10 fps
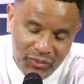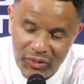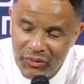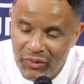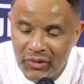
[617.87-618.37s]

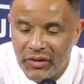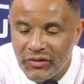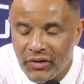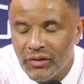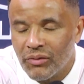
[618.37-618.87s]
we'll
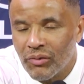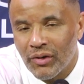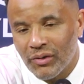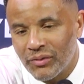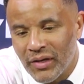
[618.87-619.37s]
continue to
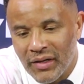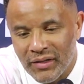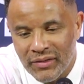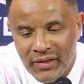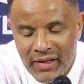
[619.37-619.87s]
work on
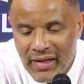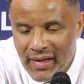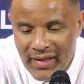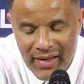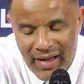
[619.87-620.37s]
that.
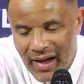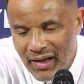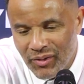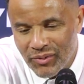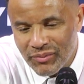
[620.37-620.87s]

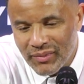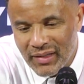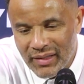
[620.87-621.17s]
I don't,